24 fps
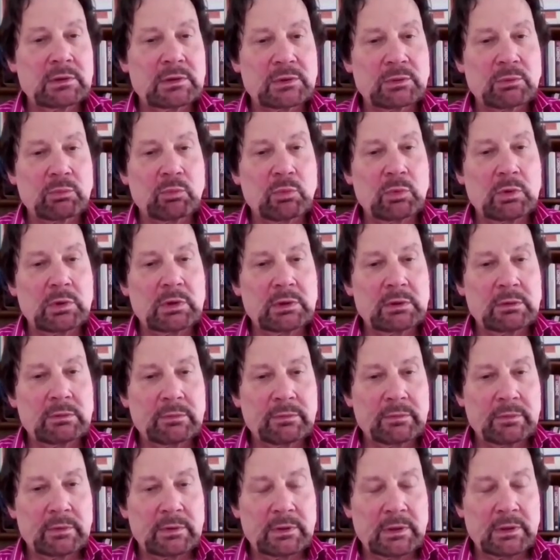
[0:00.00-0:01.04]
as one
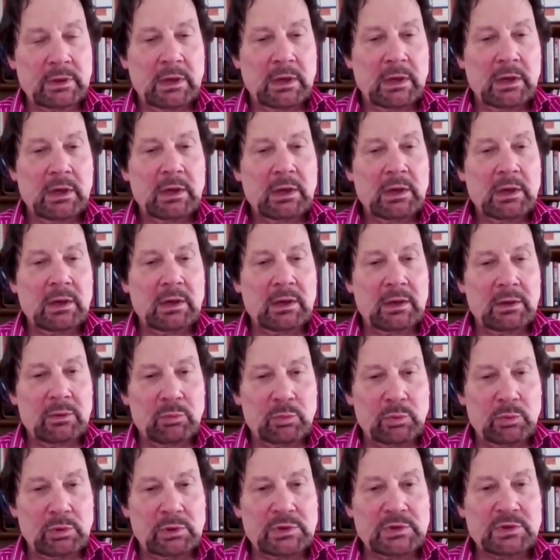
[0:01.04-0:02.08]
of the uh,
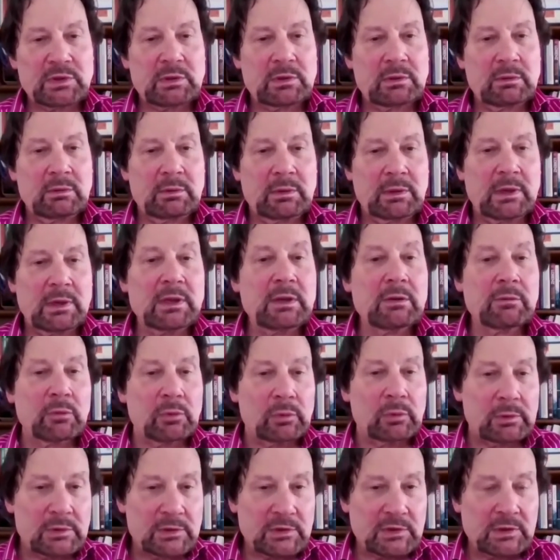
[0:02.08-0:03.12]
worst
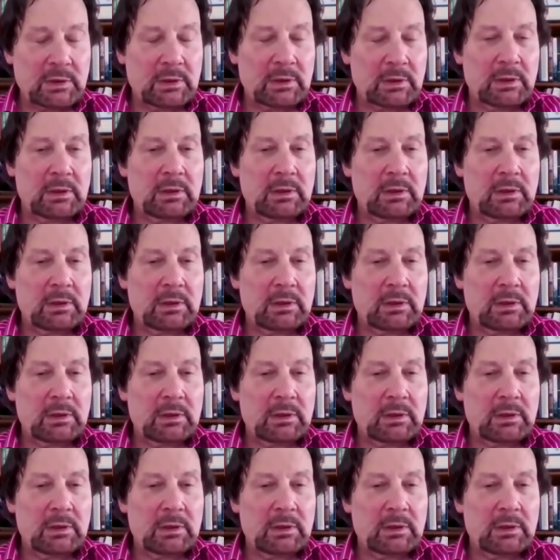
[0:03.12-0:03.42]
evils,